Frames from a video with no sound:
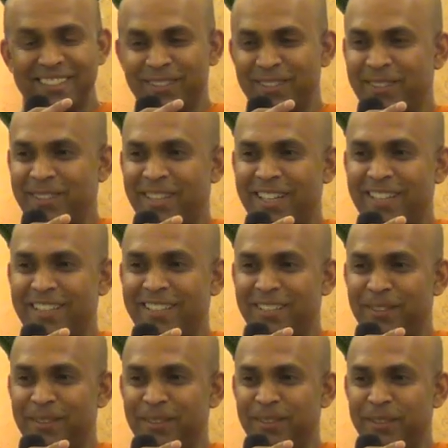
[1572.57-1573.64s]

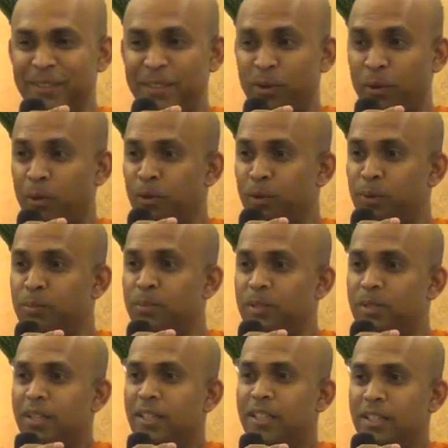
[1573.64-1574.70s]
under storms.